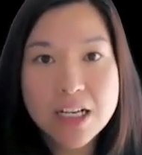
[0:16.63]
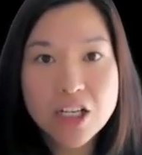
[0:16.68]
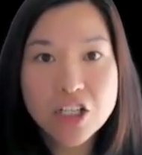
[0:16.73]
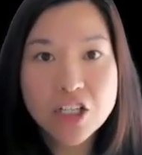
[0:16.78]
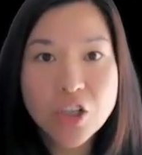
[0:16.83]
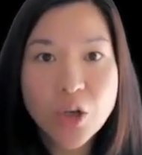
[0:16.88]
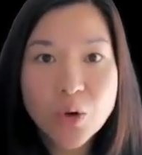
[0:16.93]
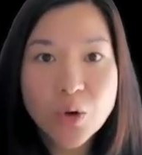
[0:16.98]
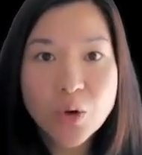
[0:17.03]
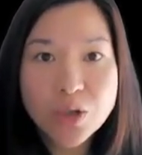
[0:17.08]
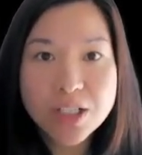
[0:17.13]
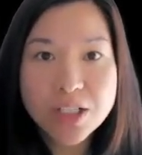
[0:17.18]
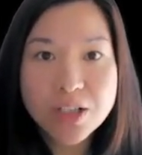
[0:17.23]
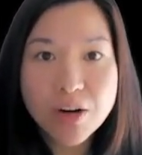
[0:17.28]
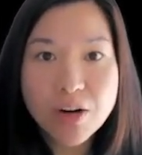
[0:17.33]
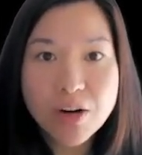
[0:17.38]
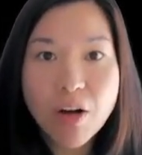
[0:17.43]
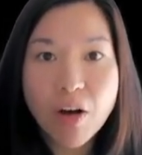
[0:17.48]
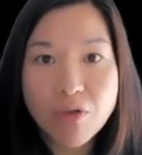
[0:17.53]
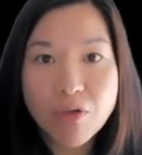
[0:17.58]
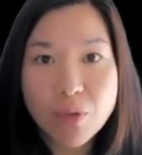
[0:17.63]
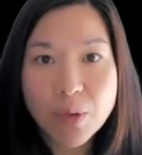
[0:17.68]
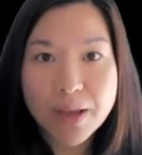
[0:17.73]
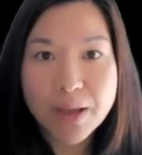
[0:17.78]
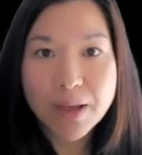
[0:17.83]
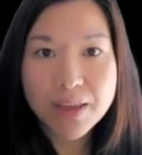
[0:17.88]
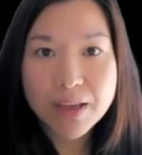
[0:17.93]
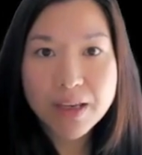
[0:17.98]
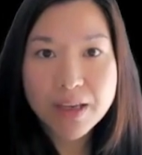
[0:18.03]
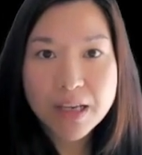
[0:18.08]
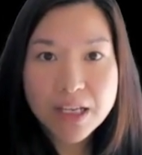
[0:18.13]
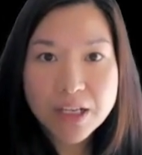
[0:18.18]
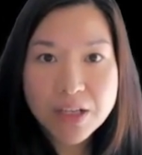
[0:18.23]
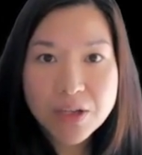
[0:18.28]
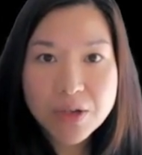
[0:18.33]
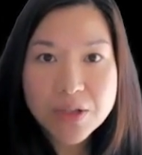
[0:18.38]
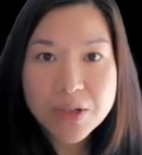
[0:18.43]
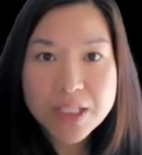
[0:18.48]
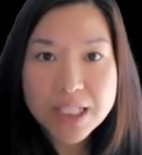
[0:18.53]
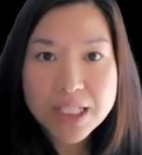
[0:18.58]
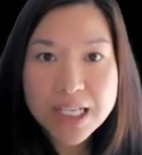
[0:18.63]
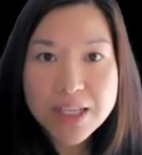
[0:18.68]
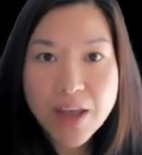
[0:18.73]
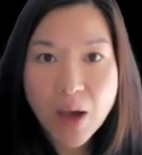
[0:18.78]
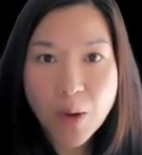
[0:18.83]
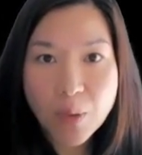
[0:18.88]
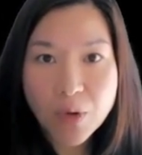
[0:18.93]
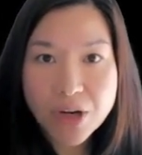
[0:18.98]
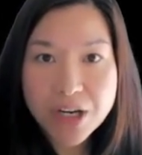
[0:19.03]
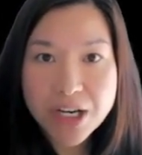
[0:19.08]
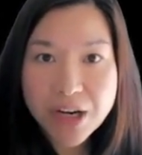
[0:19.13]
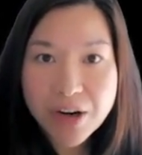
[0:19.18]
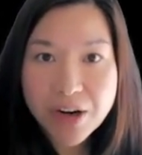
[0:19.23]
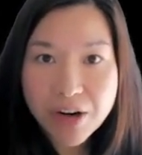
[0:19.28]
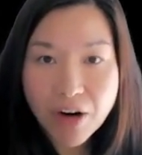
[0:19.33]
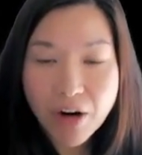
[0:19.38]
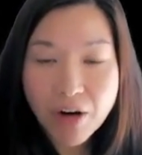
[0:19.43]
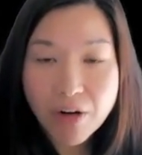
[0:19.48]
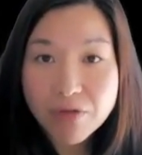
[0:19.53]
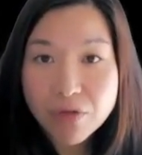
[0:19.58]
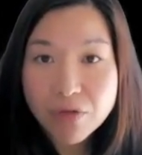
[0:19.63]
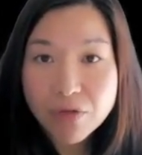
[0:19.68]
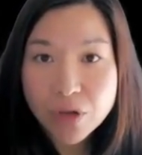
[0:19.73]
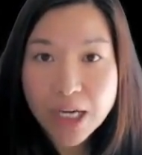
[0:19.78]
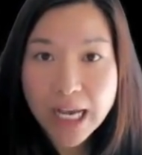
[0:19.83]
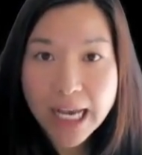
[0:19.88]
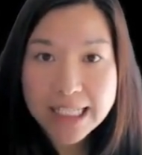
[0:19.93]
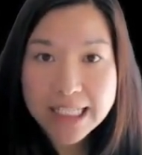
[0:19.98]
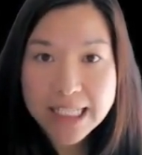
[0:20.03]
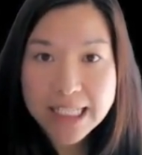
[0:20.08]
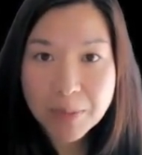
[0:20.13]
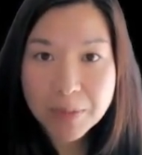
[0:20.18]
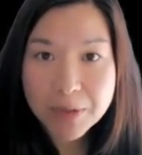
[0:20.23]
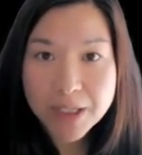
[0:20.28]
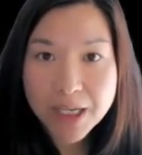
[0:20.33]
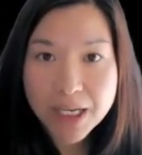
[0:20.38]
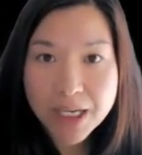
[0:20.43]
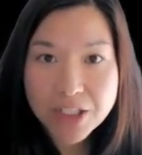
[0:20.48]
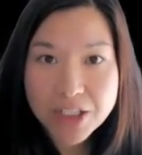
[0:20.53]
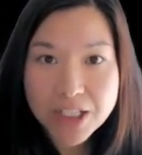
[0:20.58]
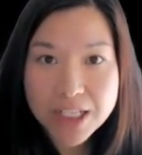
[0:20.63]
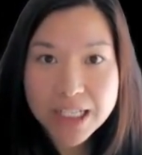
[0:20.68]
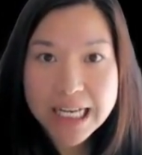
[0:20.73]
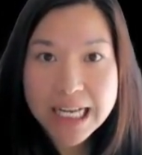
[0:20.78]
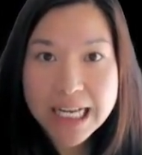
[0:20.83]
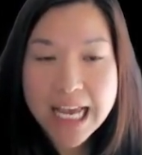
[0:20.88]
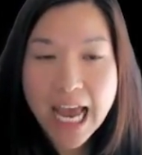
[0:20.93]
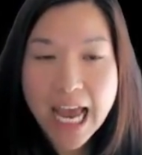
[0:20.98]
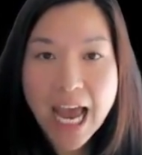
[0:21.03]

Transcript: So to start off with, you'll see that we're here in our Fullcast application,